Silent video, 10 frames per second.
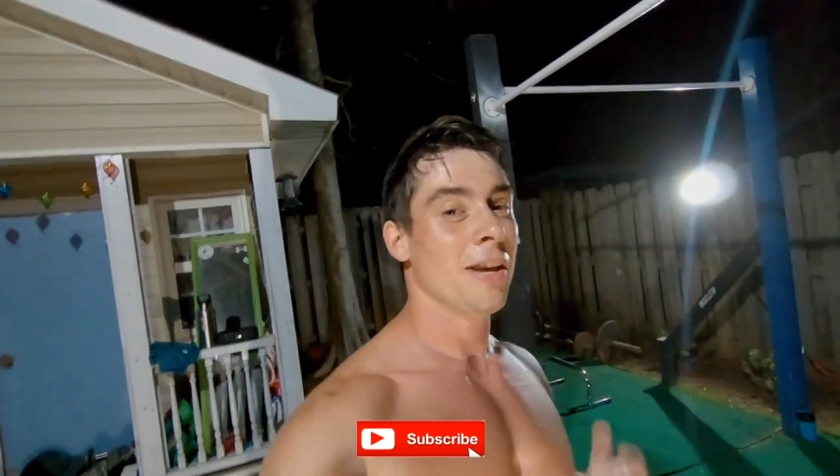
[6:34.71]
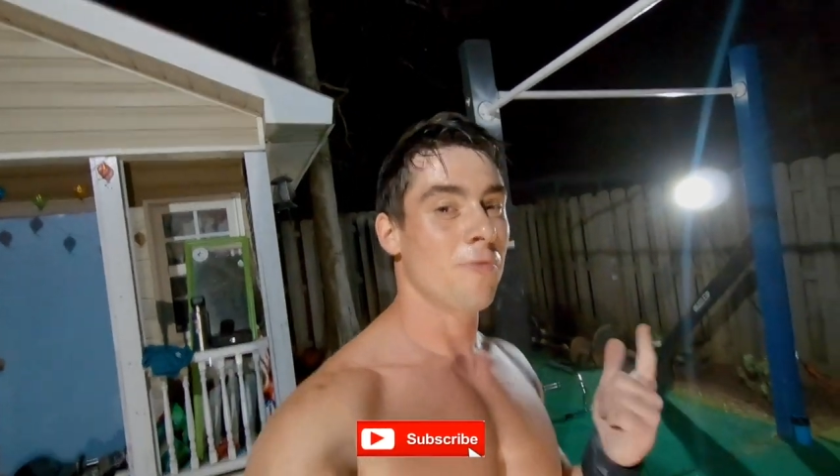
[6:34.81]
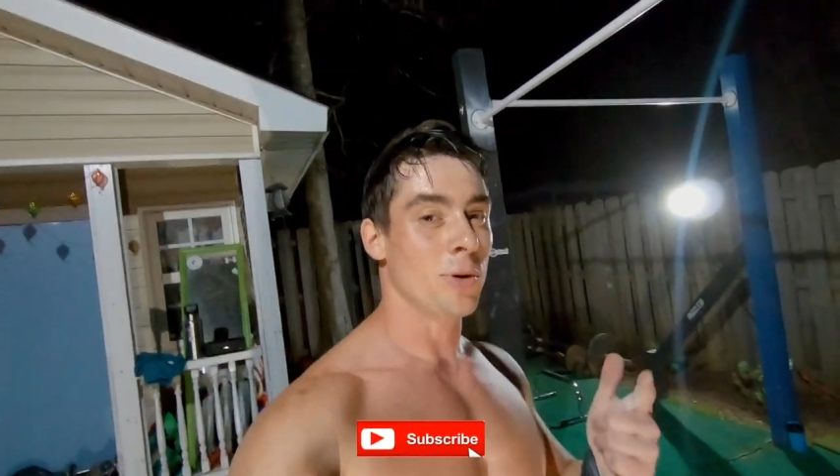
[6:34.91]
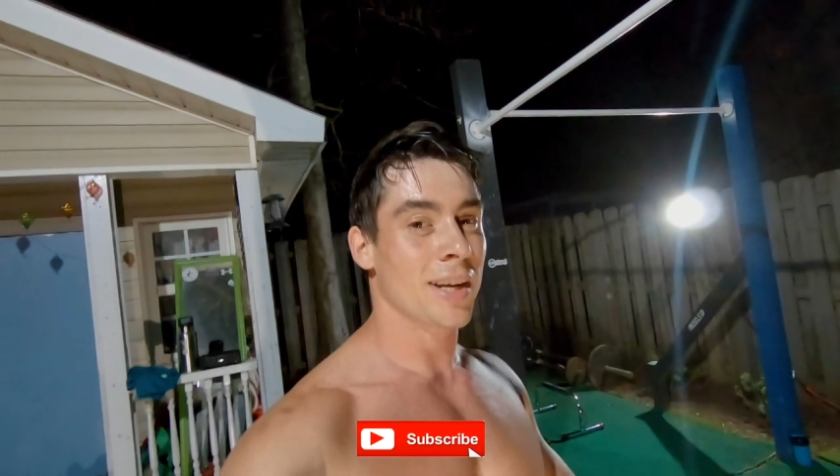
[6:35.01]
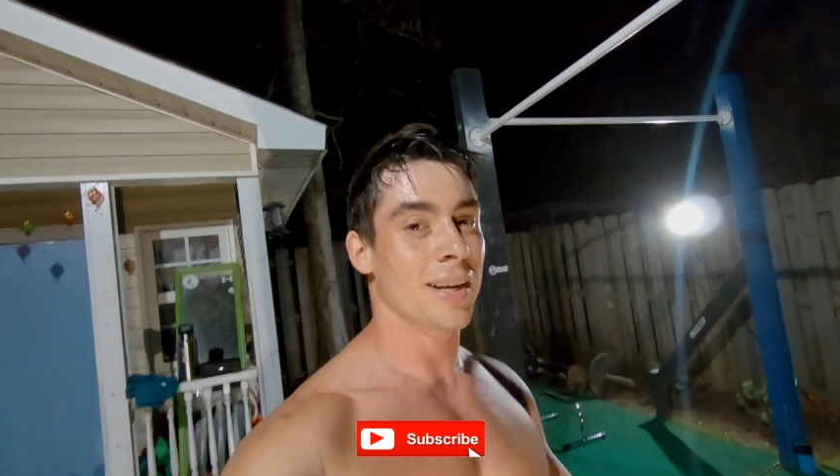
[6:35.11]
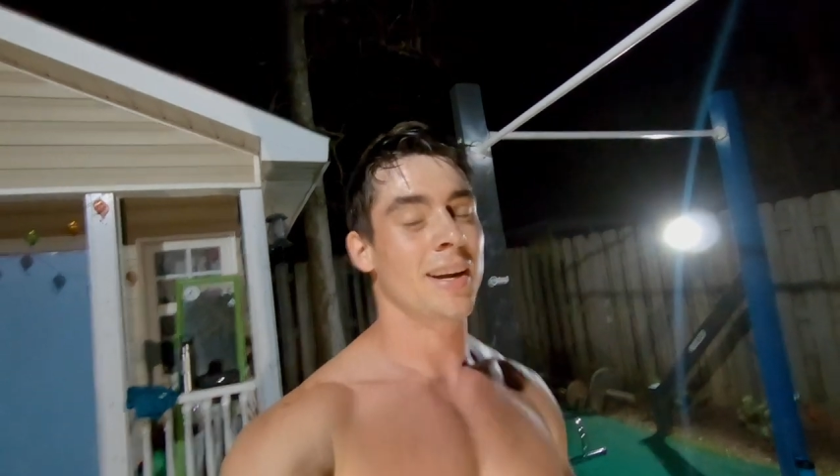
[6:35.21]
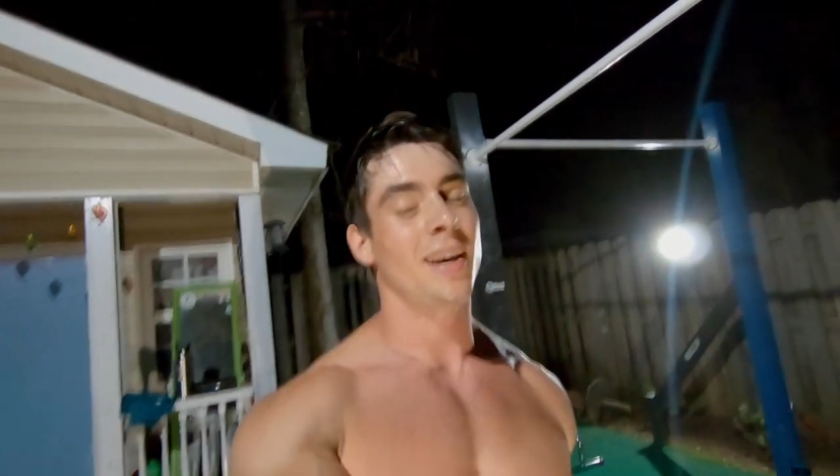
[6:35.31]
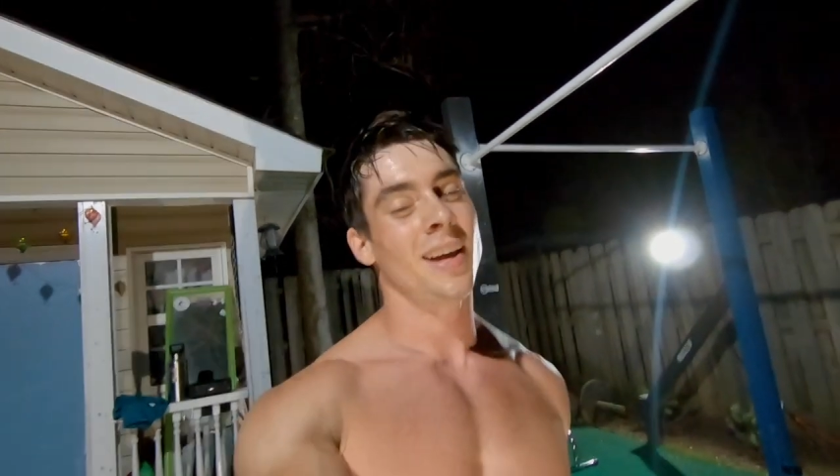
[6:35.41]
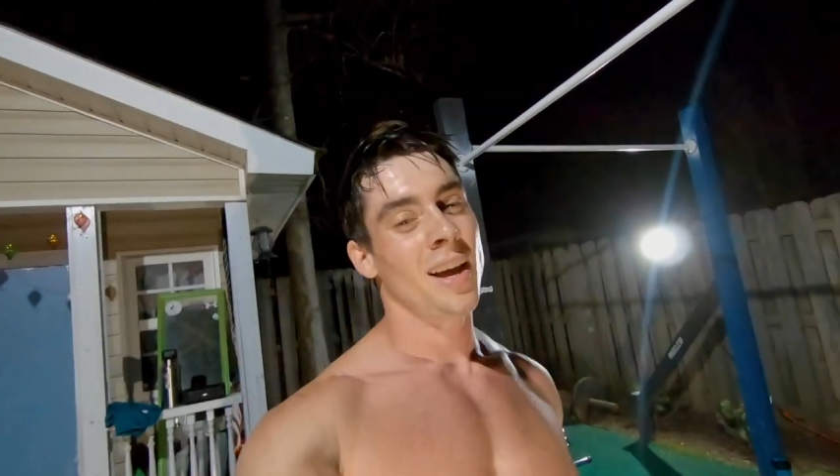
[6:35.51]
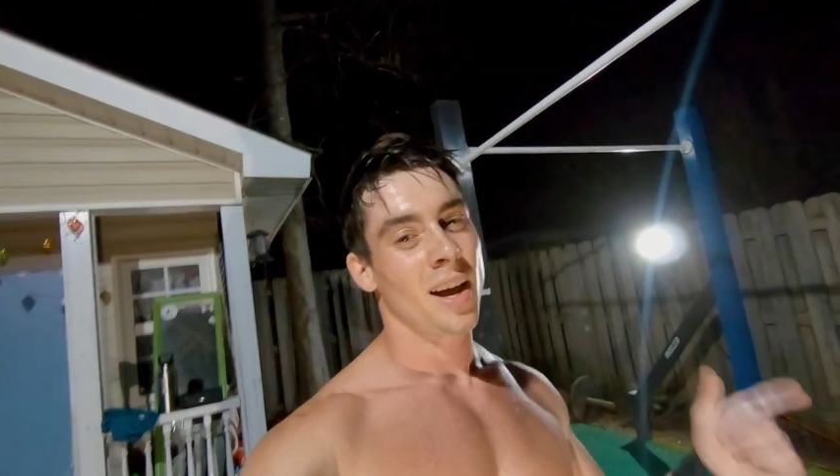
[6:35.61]
If you did,
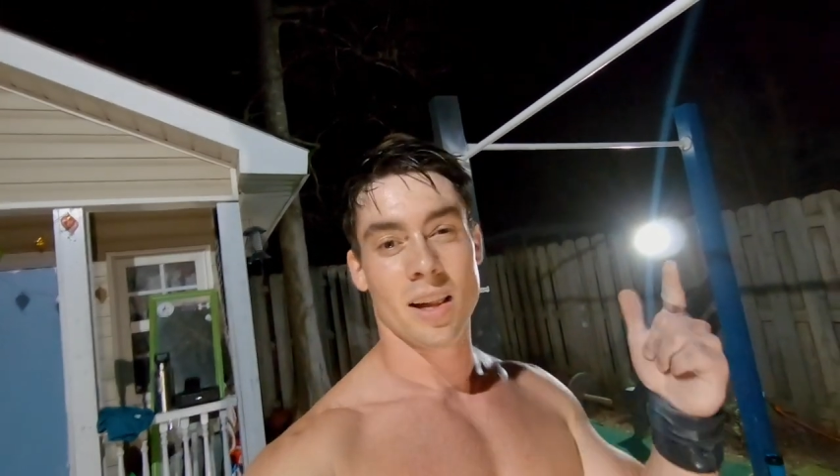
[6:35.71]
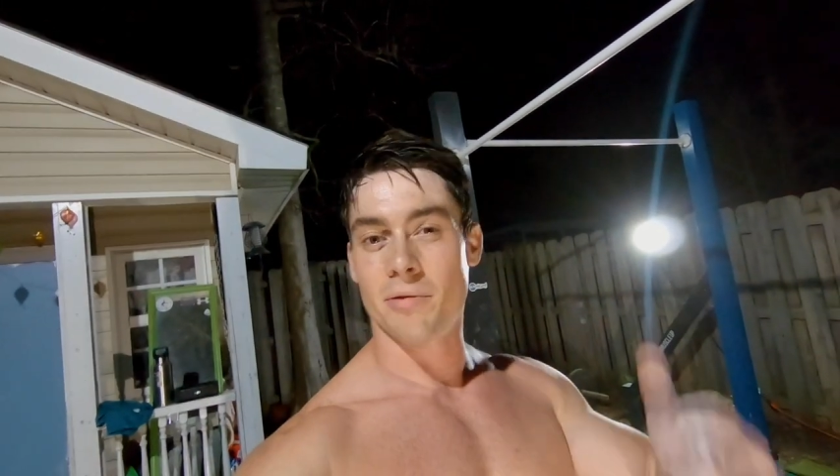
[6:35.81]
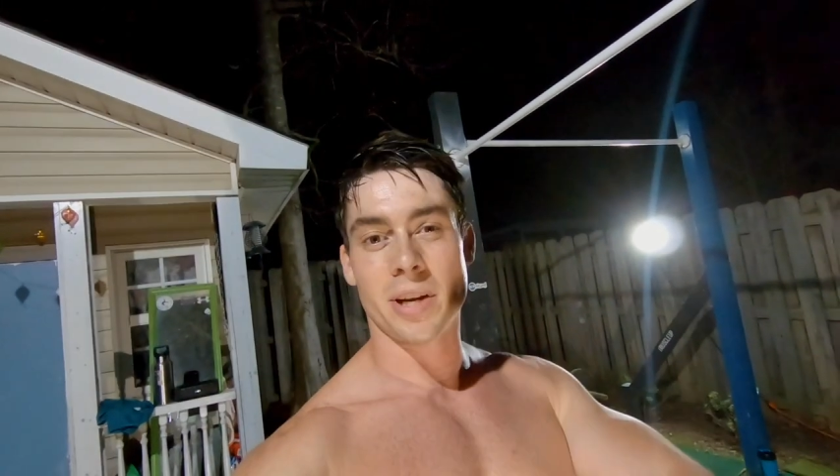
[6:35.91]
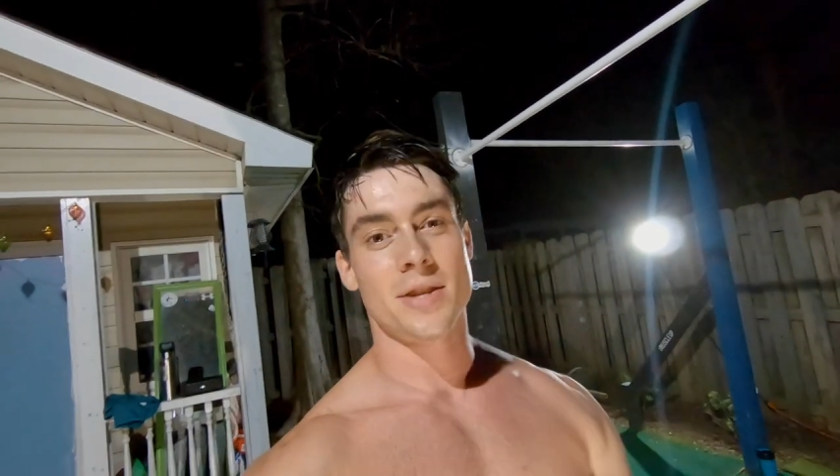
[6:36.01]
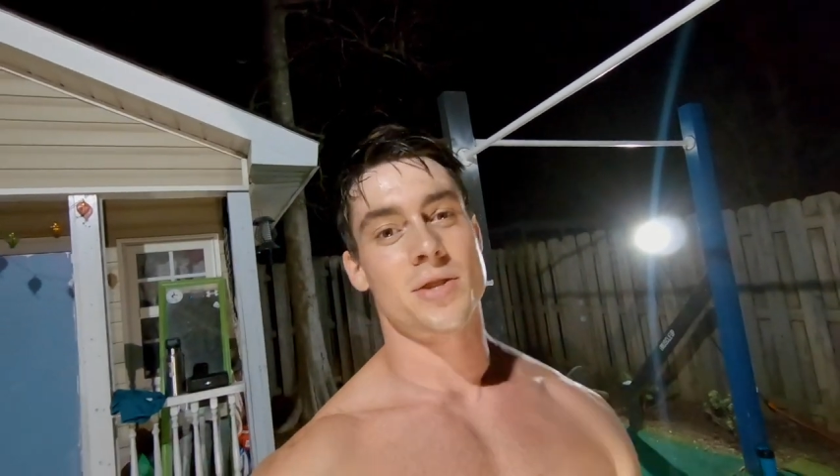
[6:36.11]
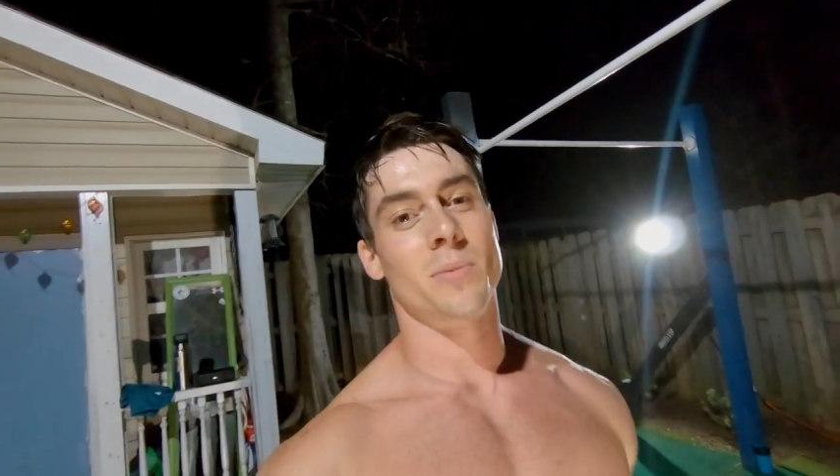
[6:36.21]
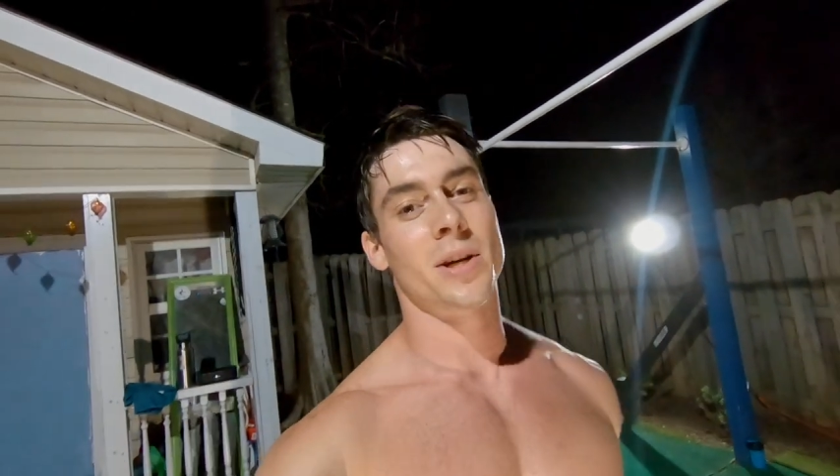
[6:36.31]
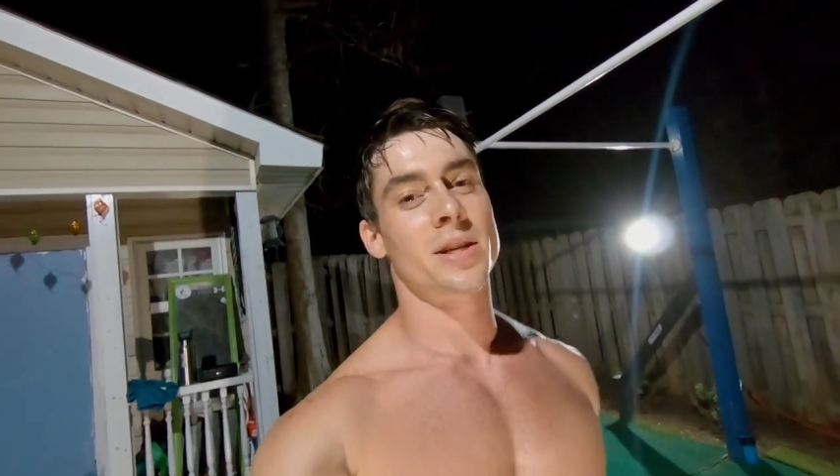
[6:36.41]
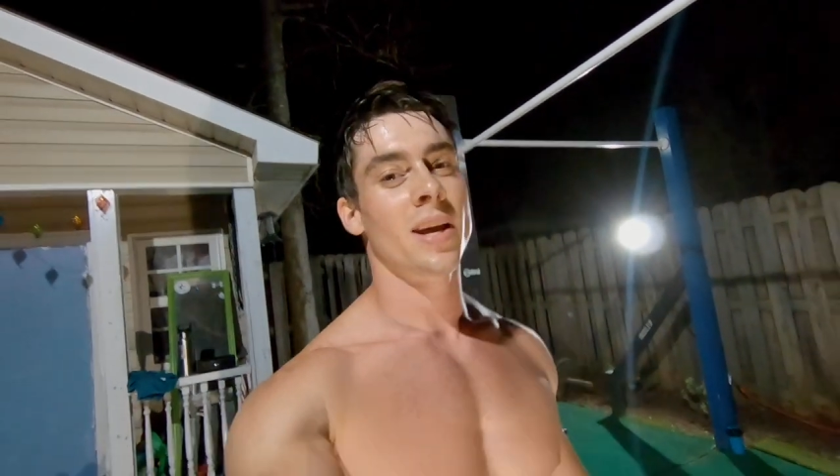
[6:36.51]
I love you guys so much.